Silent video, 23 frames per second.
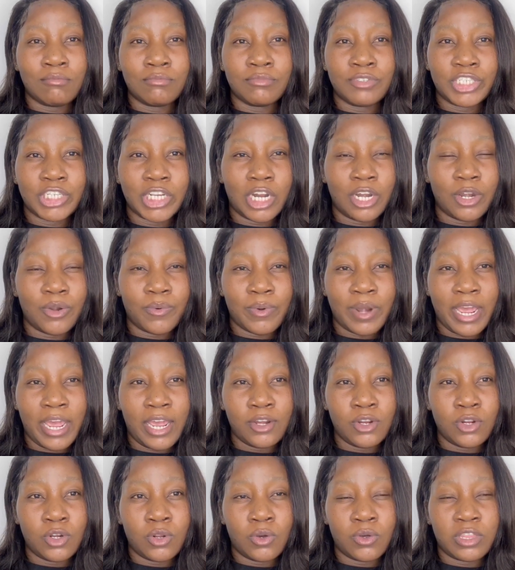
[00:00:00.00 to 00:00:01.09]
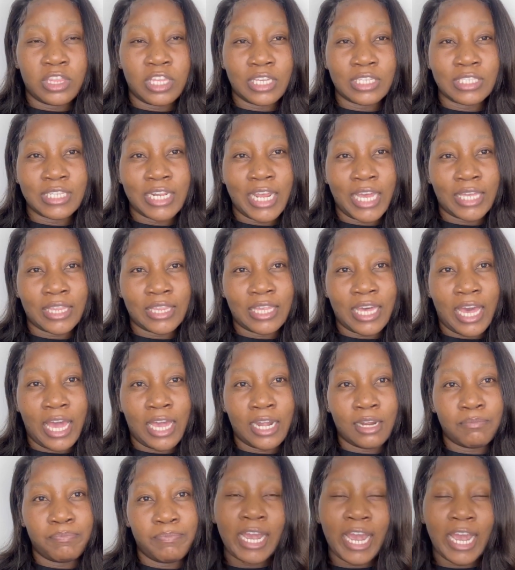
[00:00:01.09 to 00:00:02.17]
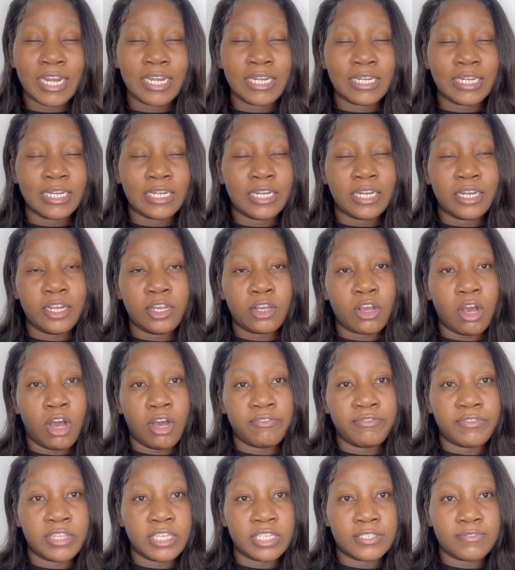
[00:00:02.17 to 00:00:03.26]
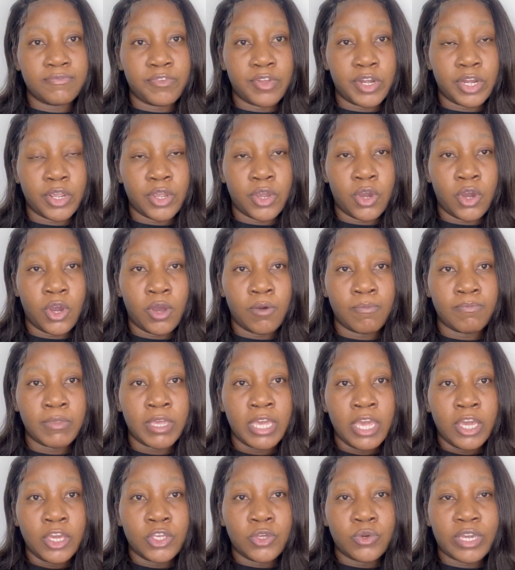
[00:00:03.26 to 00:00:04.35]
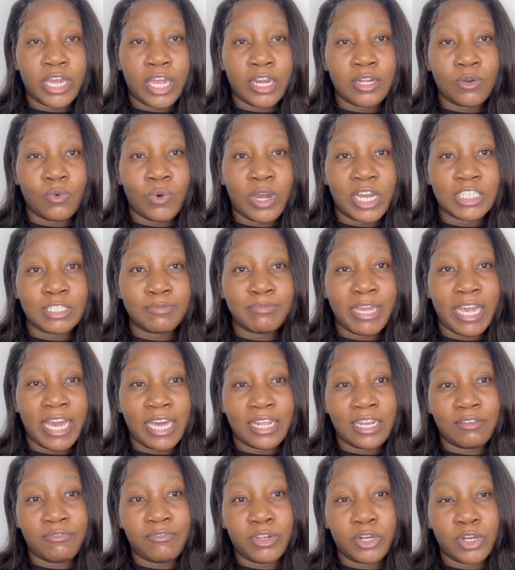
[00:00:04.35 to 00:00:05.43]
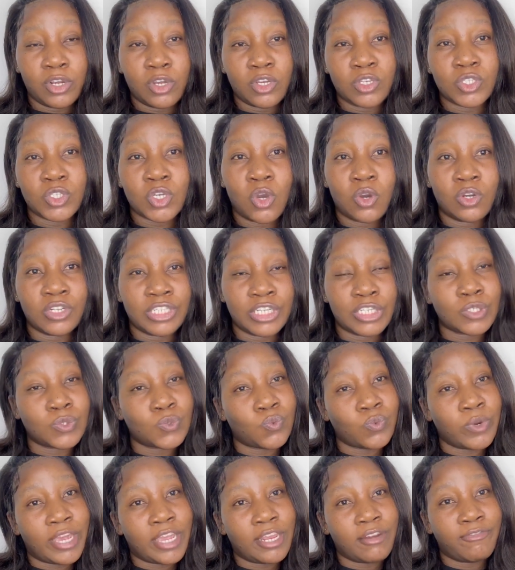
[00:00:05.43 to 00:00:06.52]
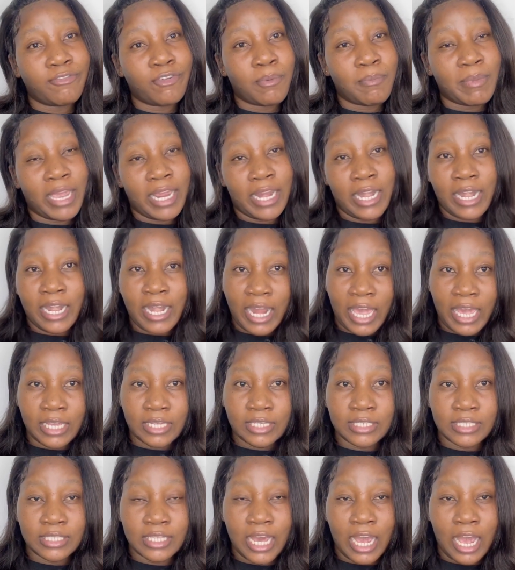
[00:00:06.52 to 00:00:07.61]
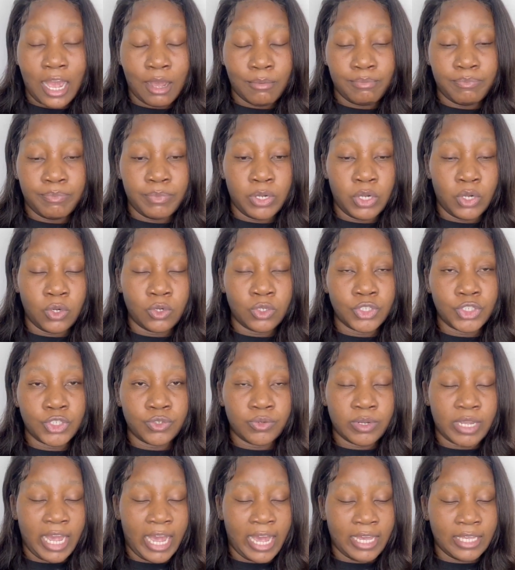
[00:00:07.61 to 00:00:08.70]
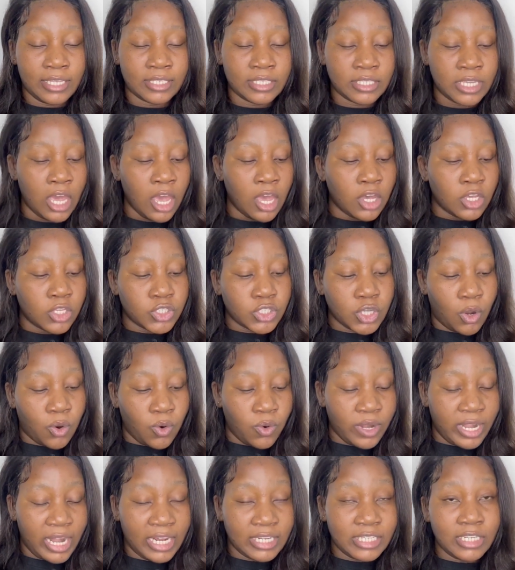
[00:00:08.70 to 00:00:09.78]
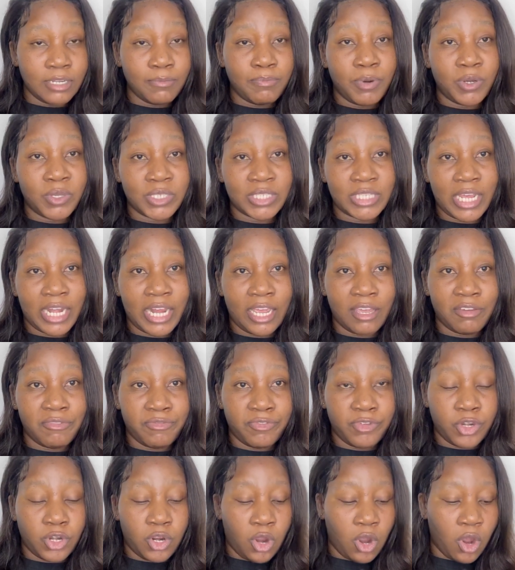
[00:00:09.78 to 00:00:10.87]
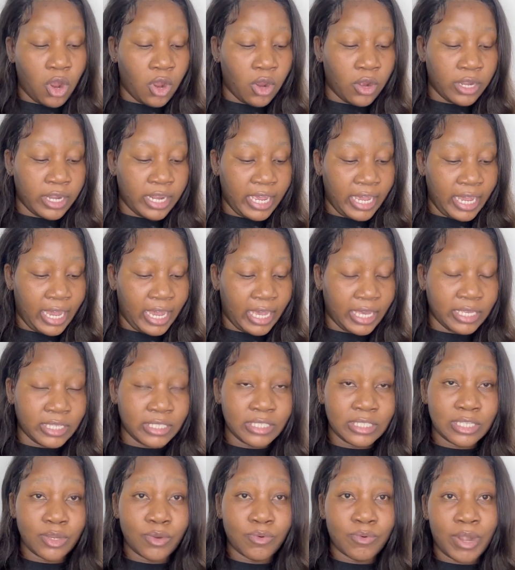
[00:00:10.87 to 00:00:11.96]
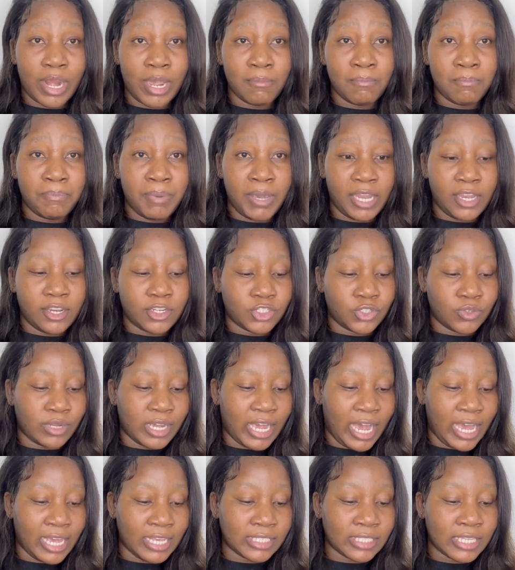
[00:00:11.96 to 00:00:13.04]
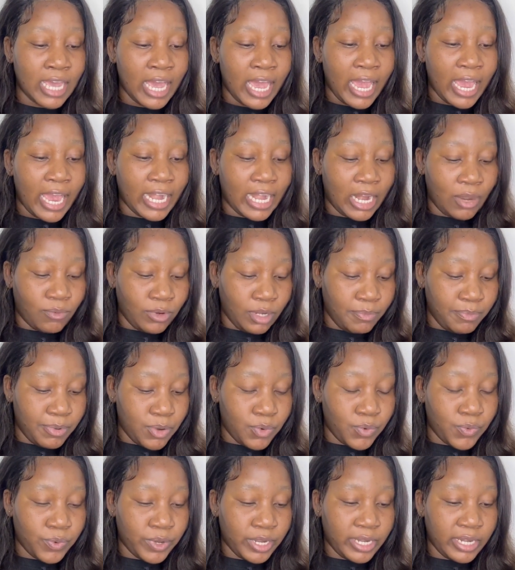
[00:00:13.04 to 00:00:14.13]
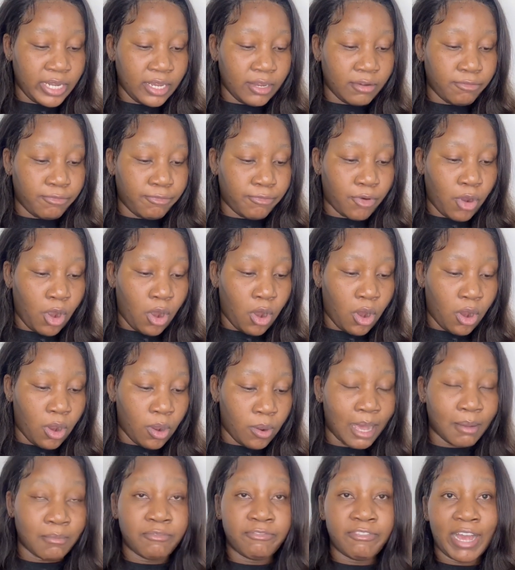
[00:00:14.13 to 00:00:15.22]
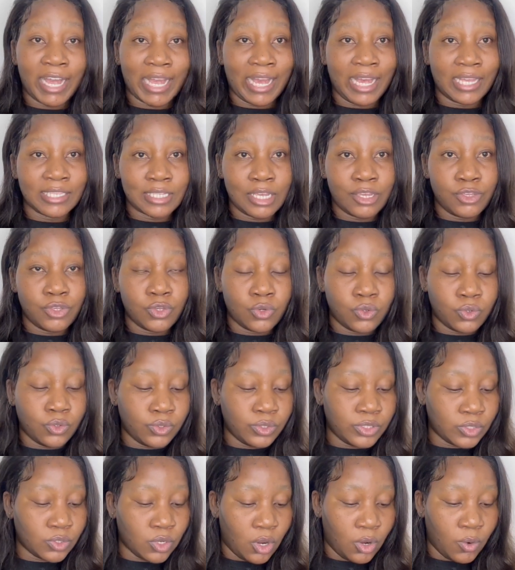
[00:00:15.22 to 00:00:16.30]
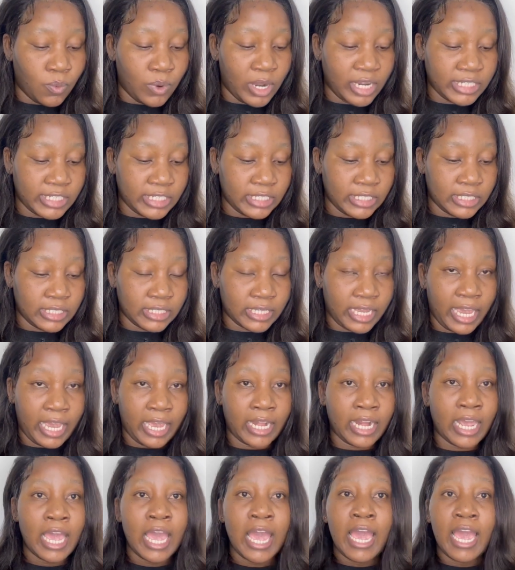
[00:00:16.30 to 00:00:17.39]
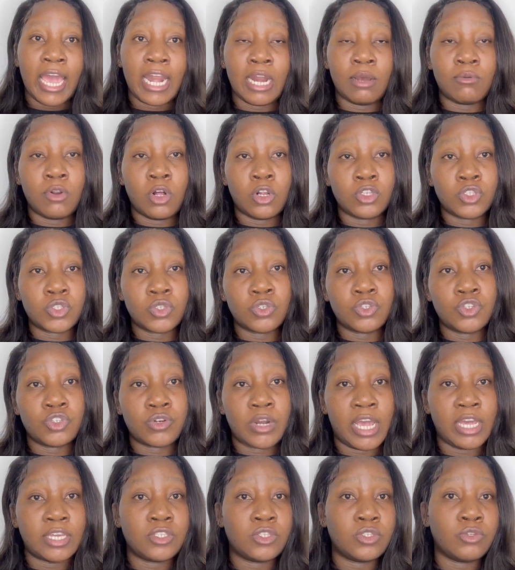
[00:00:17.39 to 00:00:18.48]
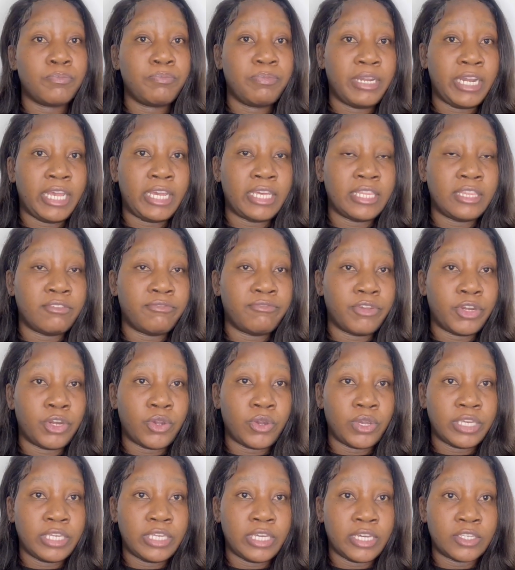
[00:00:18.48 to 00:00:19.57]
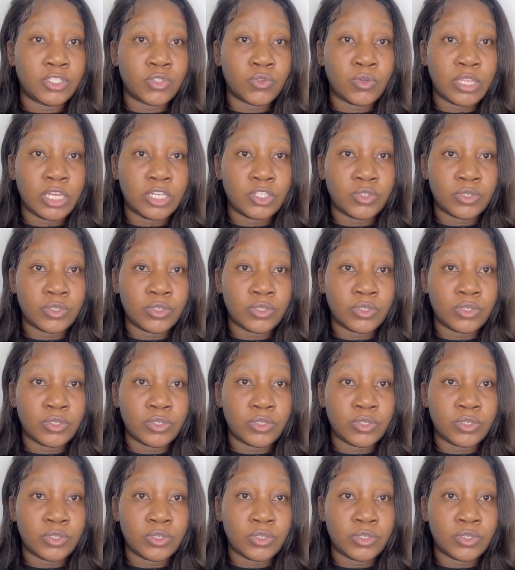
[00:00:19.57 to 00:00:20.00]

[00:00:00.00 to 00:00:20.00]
children, you know, things like that, kindly click off this video. You can watch my other videos or just wait for my next upload, you guys. So Unathi posted a video on her Instagram page, you guys, and I will be reading from Fagaza News on what she said, and I will also try to play the video here so that